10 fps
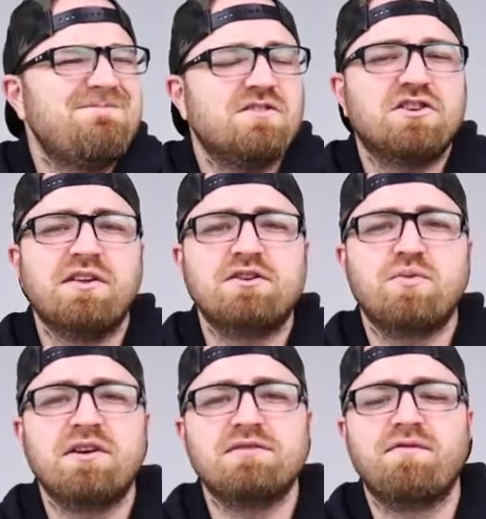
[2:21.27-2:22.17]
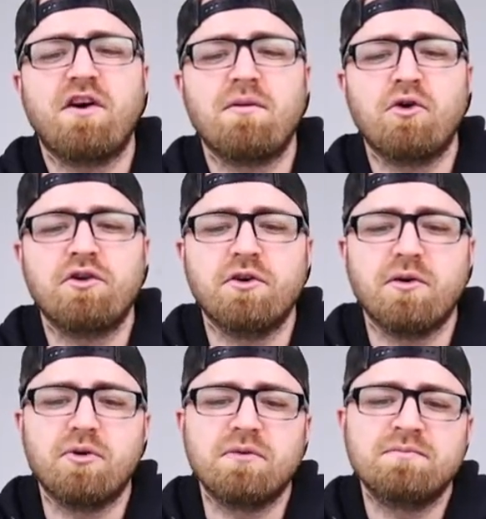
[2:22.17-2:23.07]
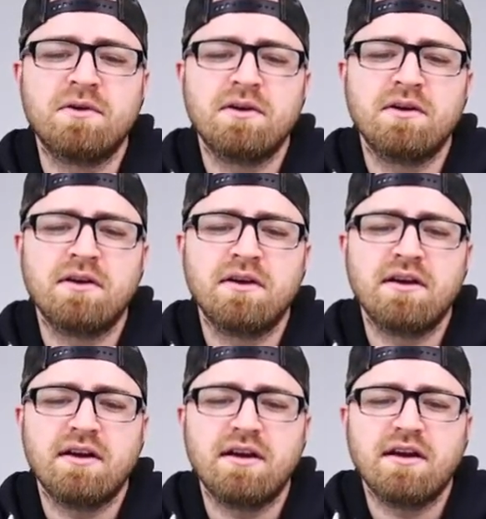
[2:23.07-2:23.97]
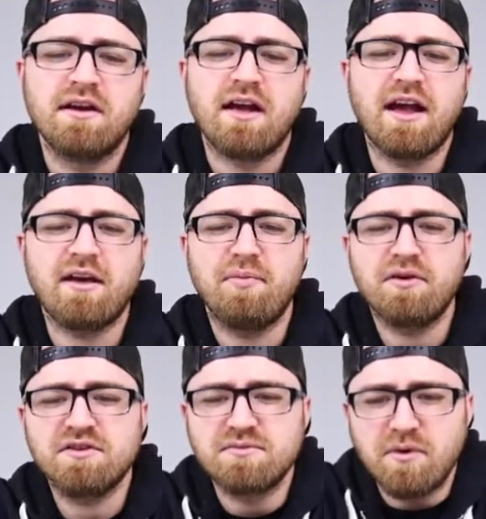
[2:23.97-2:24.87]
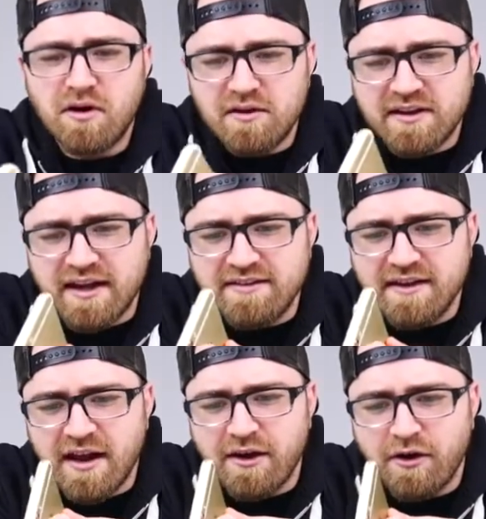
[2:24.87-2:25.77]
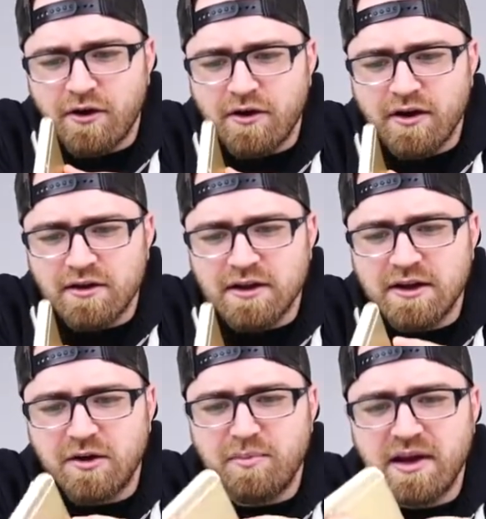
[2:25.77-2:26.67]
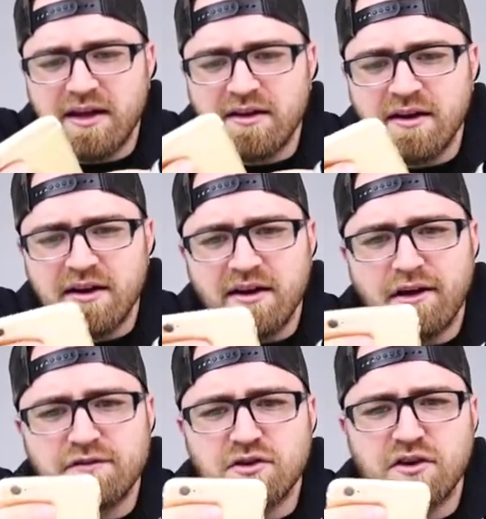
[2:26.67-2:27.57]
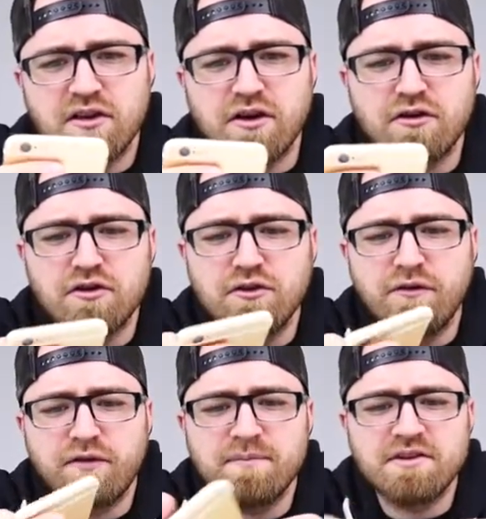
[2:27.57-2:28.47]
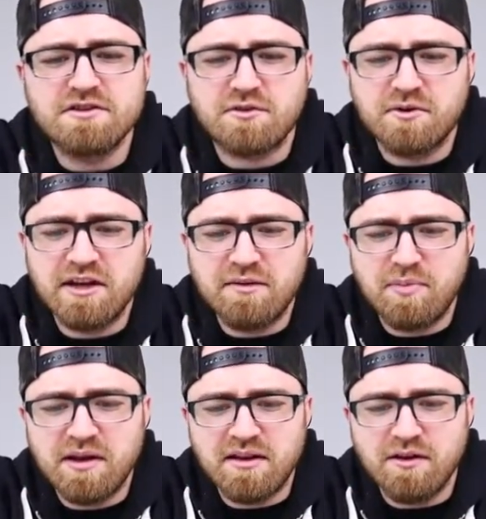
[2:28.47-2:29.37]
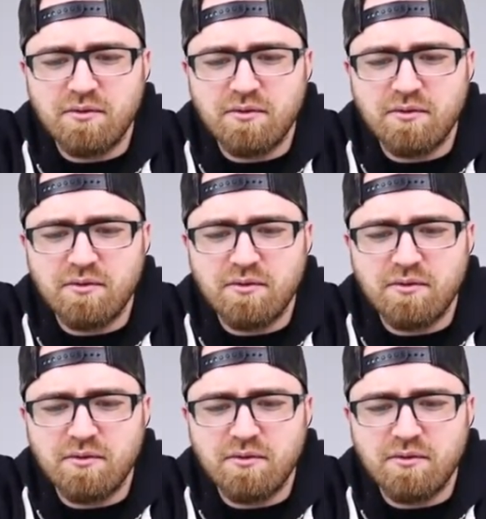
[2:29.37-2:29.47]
So this one is far more durable. I can put a small dent in. I heard a little bit of sort of the glue from the screen peeling